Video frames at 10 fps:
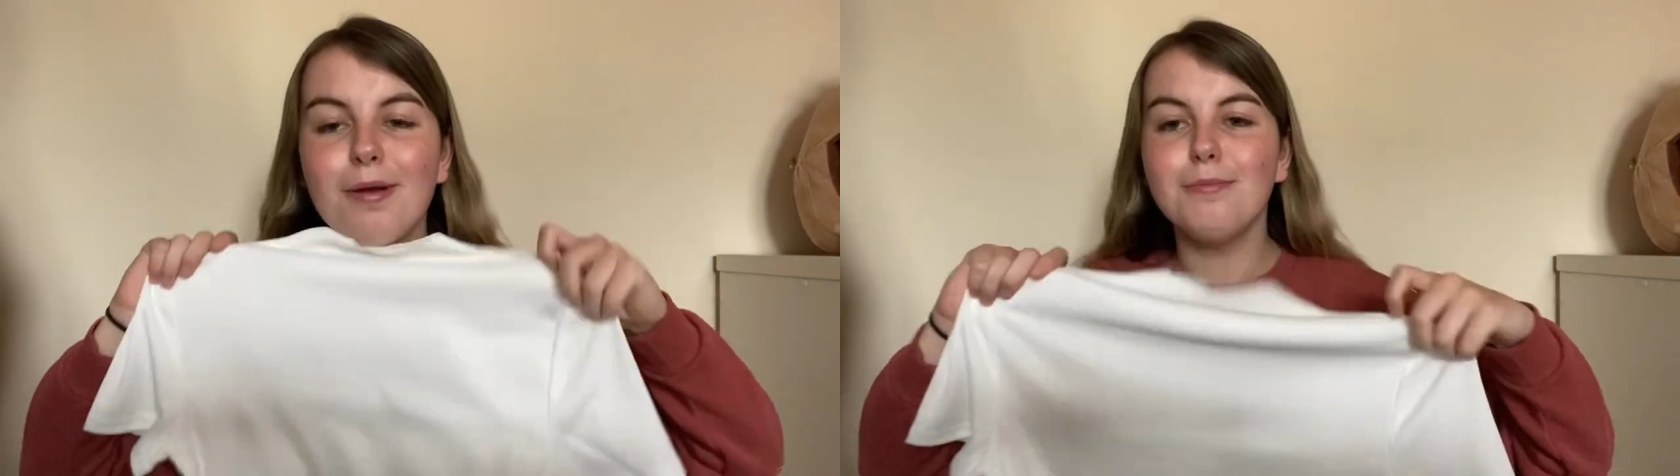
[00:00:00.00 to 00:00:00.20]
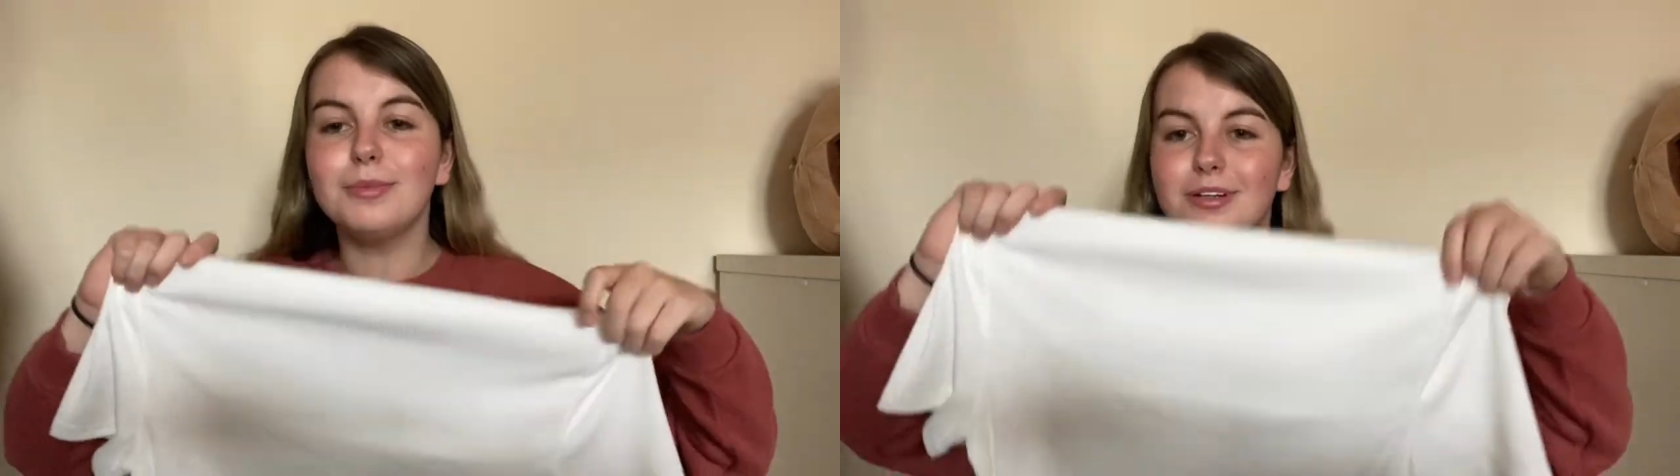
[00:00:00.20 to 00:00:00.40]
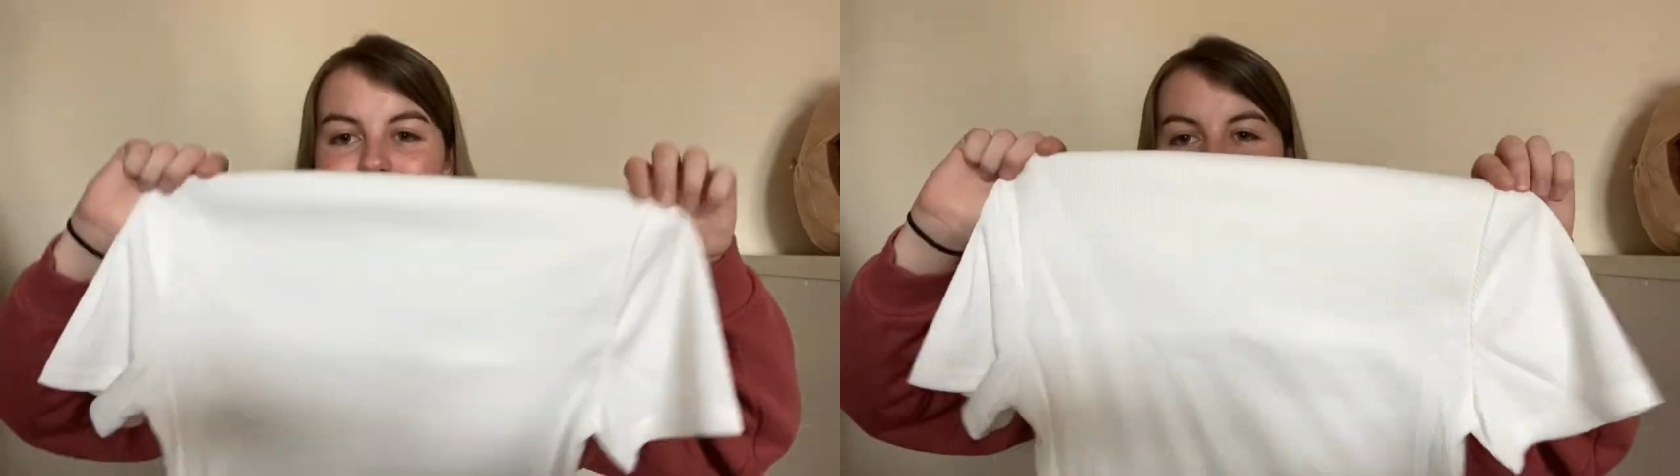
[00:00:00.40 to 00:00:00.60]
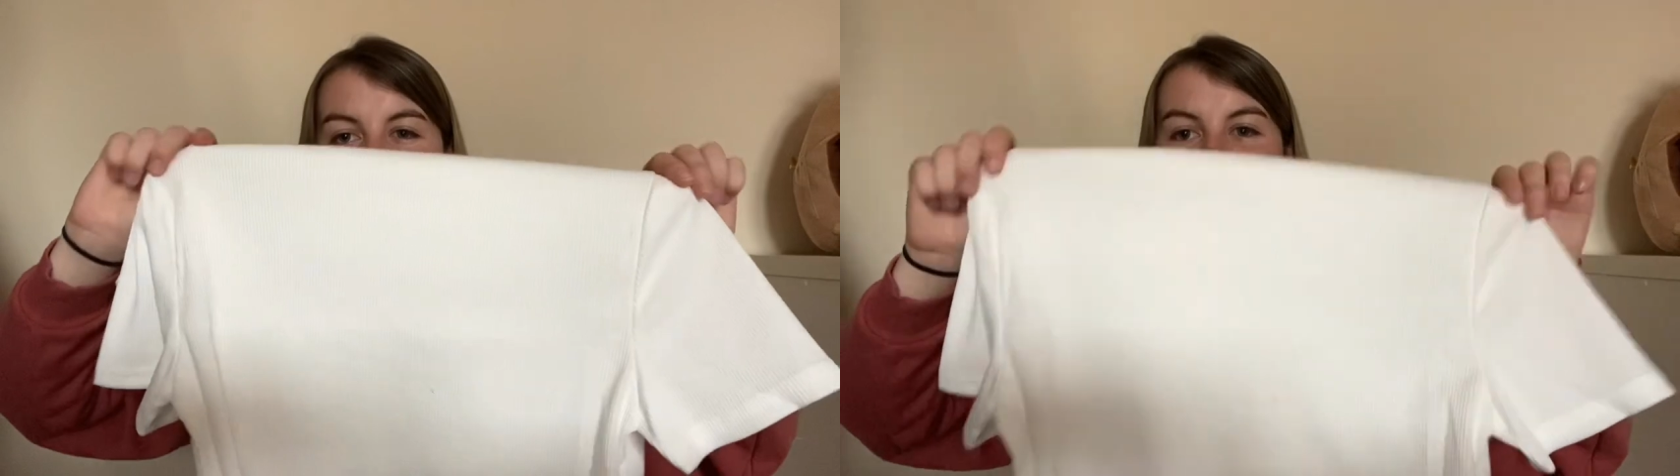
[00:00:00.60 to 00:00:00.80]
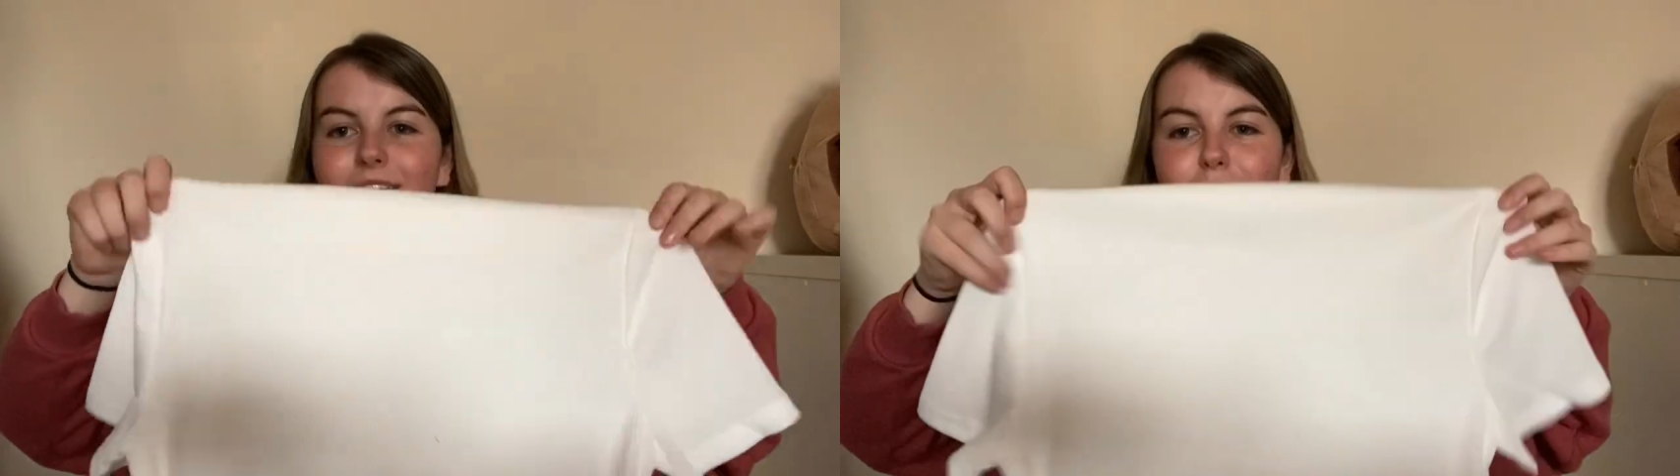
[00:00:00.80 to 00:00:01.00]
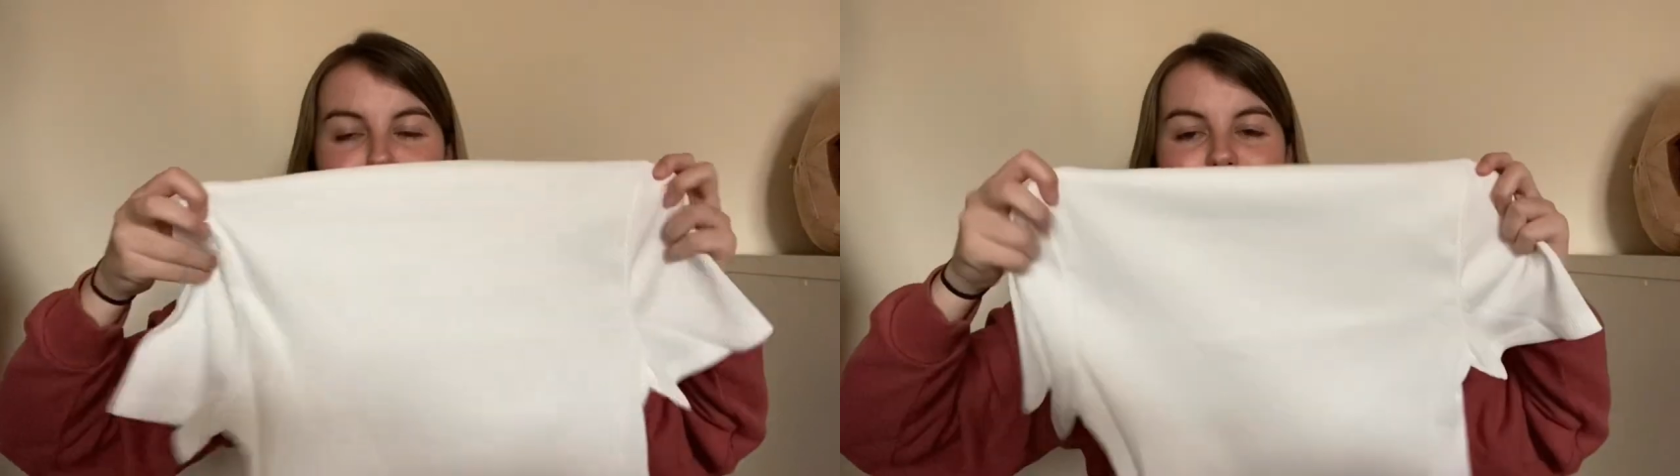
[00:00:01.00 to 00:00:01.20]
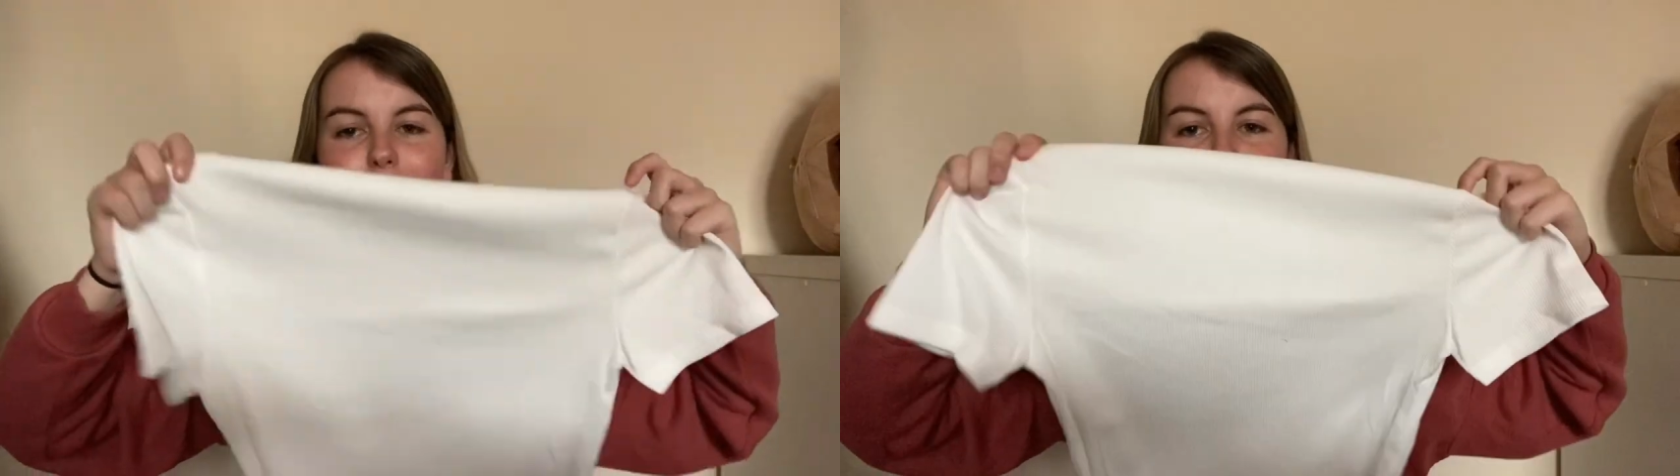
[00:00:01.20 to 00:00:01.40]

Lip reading: because again I don't really own